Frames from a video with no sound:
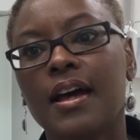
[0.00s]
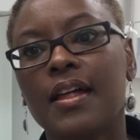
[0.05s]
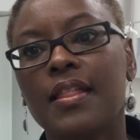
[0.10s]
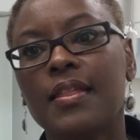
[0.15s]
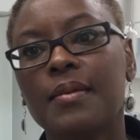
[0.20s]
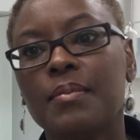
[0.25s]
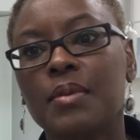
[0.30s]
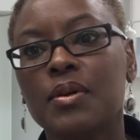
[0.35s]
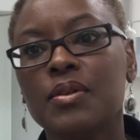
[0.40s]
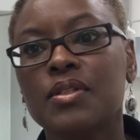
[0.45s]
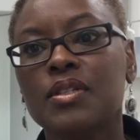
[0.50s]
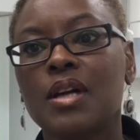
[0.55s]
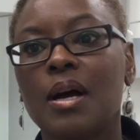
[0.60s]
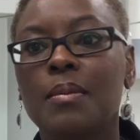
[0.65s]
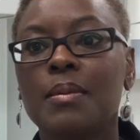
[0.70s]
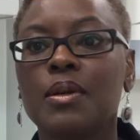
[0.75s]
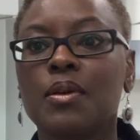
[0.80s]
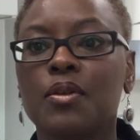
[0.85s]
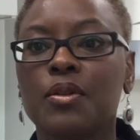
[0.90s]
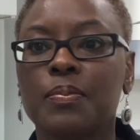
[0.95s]
The most
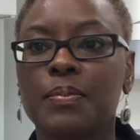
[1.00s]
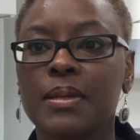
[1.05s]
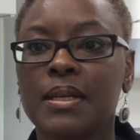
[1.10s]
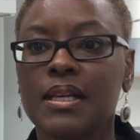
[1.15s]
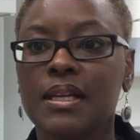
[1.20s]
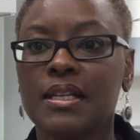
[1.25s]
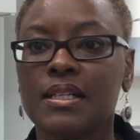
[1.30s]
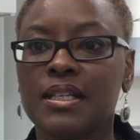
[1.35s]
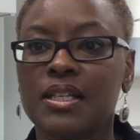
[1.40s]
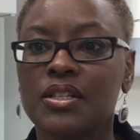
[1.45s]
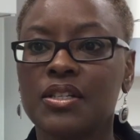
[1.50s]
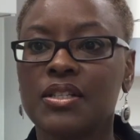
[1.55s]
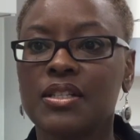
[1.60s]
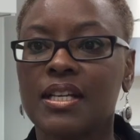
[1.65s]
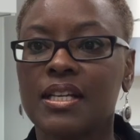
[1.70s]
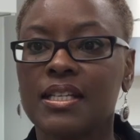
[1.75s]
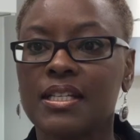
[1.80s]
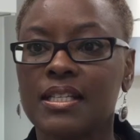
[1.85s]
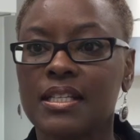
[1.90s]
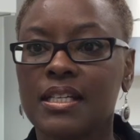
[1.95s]
common orthopedic conditions
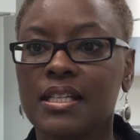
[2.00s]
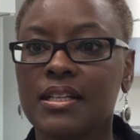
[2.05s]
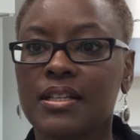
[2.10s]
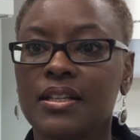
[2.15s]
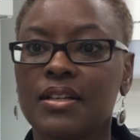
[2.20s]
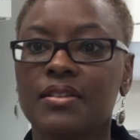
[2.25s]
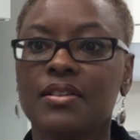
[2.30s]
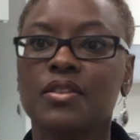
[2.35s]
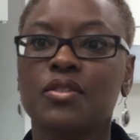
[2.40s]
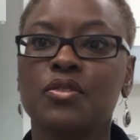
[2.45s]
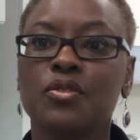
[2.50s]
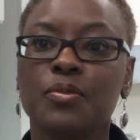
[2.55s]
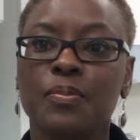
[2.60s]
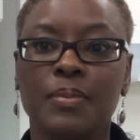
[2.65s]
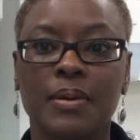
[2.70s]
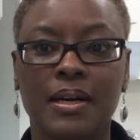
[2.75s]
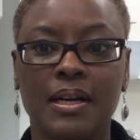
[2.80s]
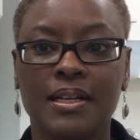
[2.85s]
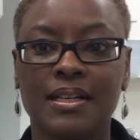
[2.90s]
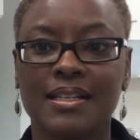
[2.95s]
I see, they're in two
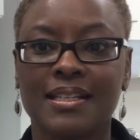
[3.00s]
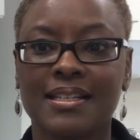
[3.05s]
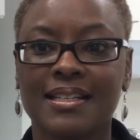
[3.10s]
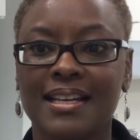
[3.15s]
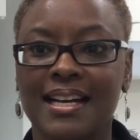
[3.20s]
parts.